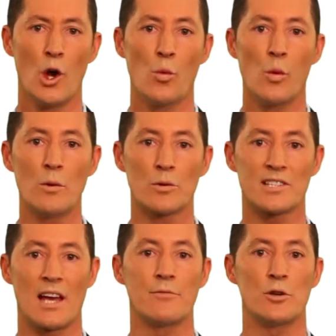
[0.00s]
We will
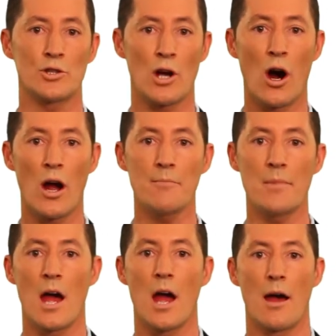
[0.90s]
save you time,
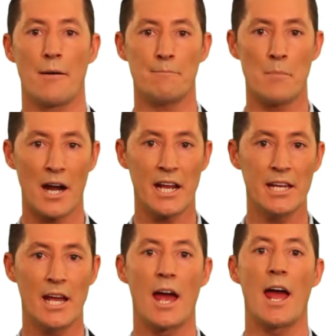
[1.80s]

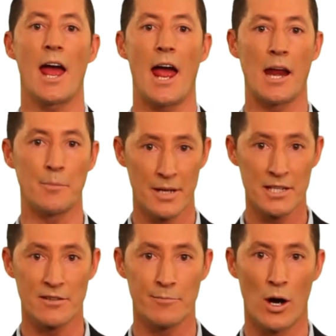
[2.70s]
money, and
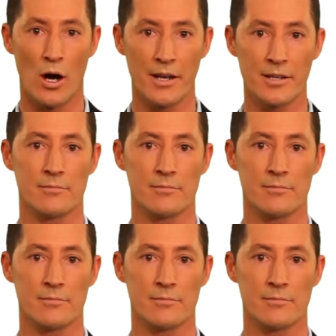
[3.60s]
peace of mind.